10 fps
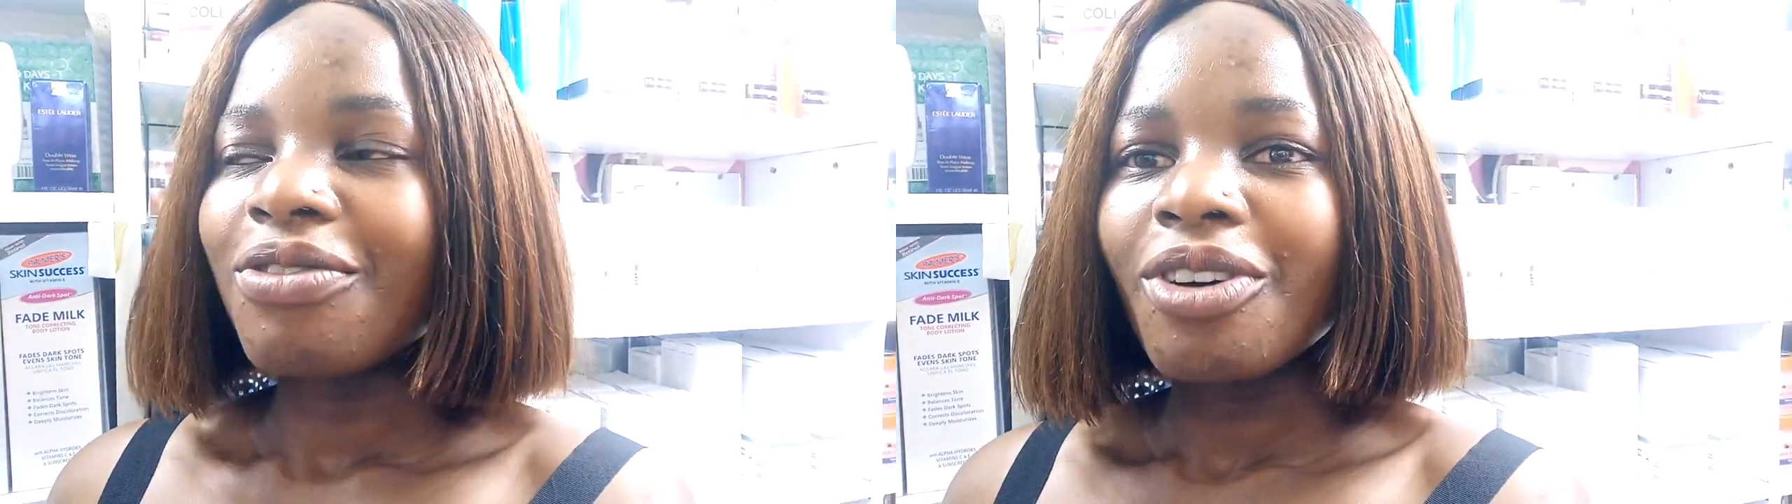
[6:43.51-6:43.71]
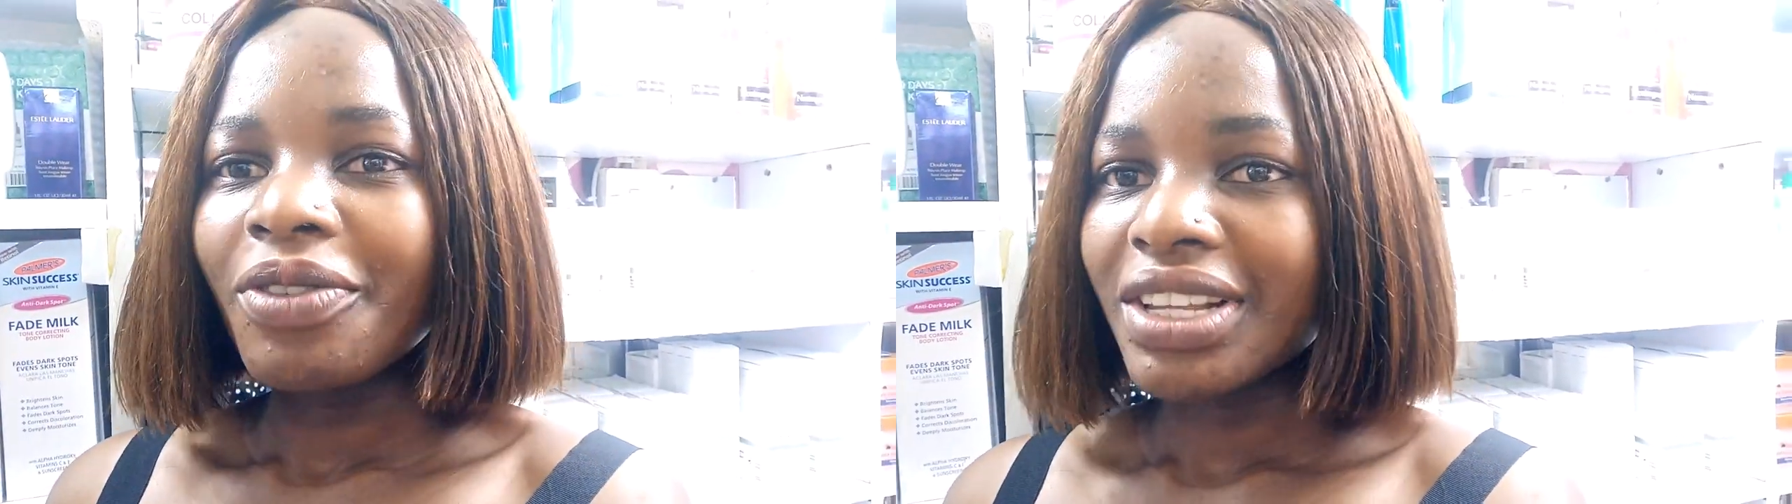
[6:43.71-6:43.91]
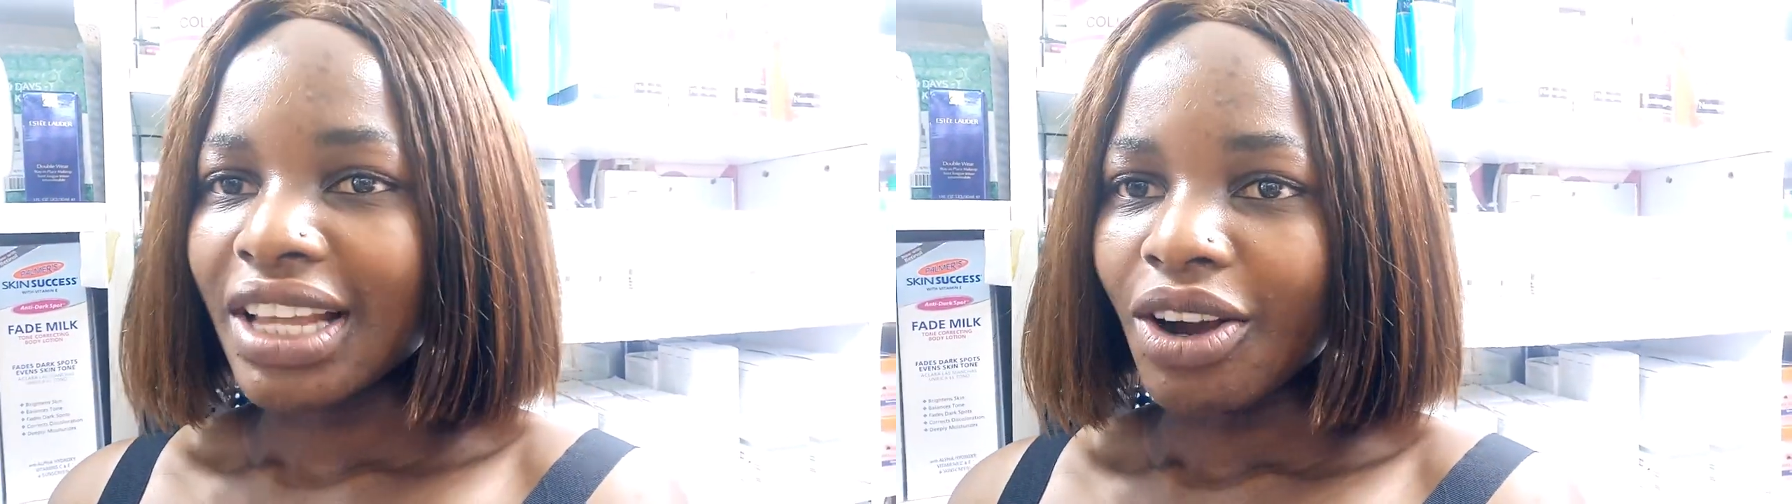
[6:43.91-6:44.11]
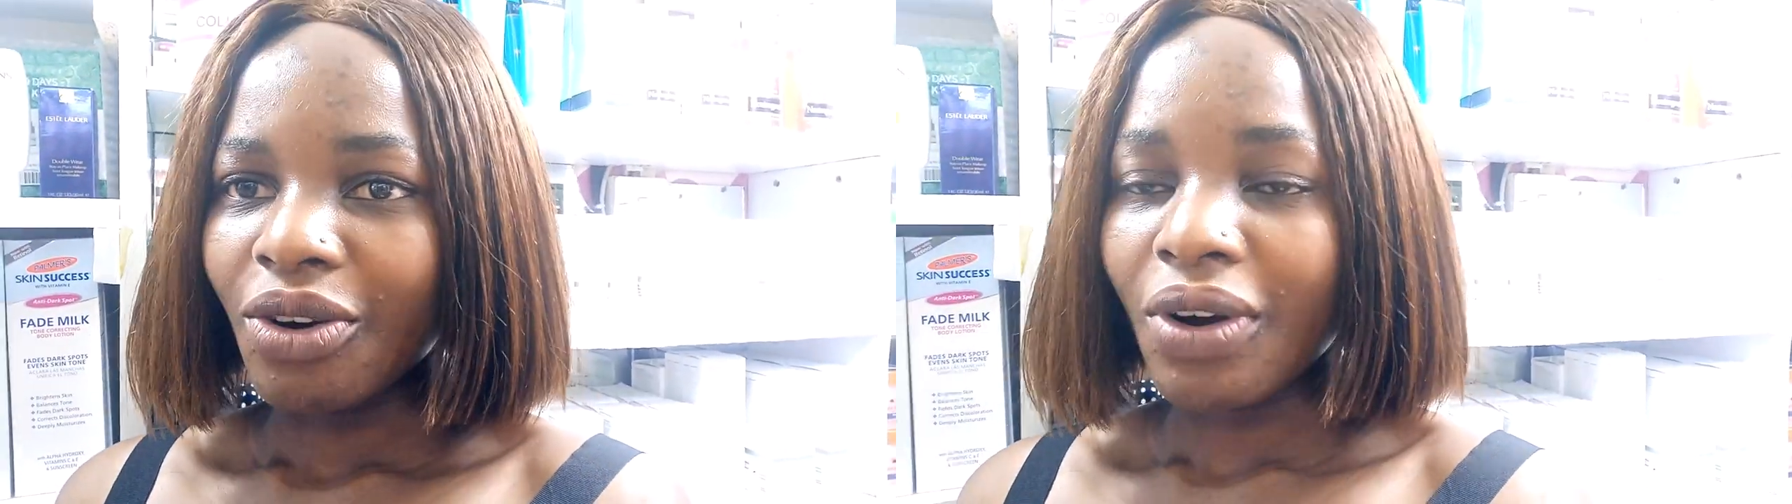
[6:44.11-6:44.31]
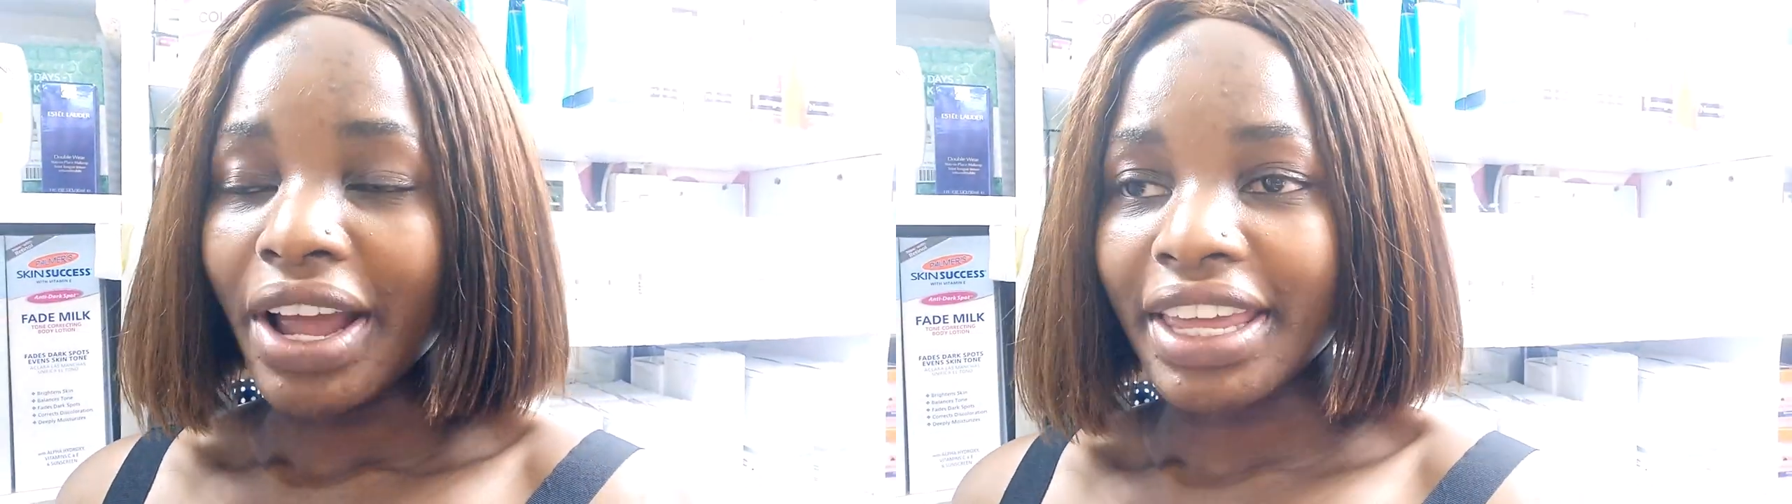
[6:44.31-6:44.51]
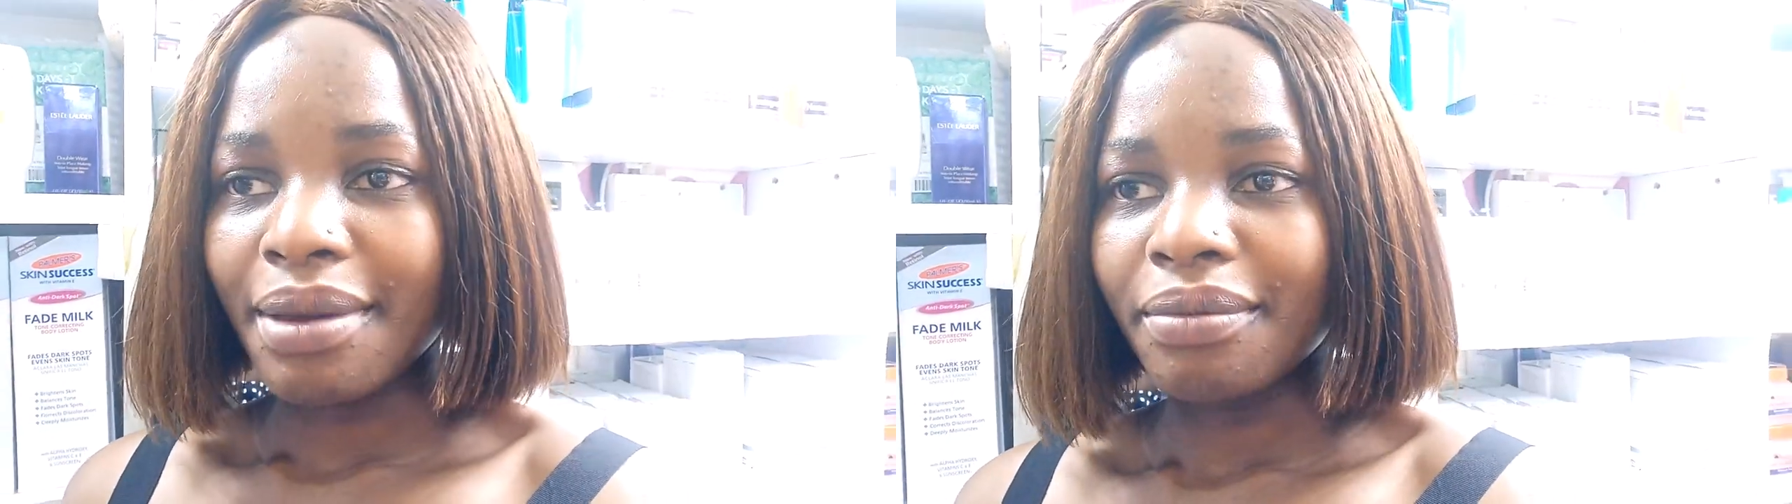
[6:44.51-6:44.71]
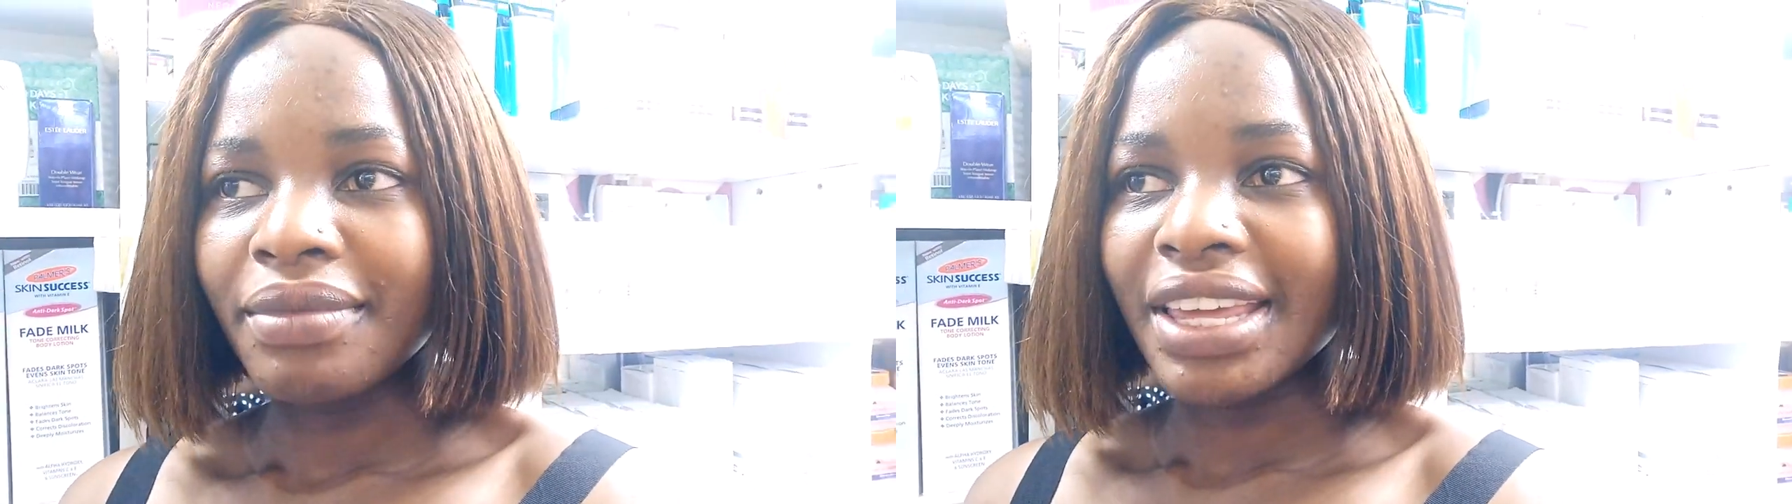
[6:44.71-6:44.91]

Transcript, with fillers: four weeks ago i came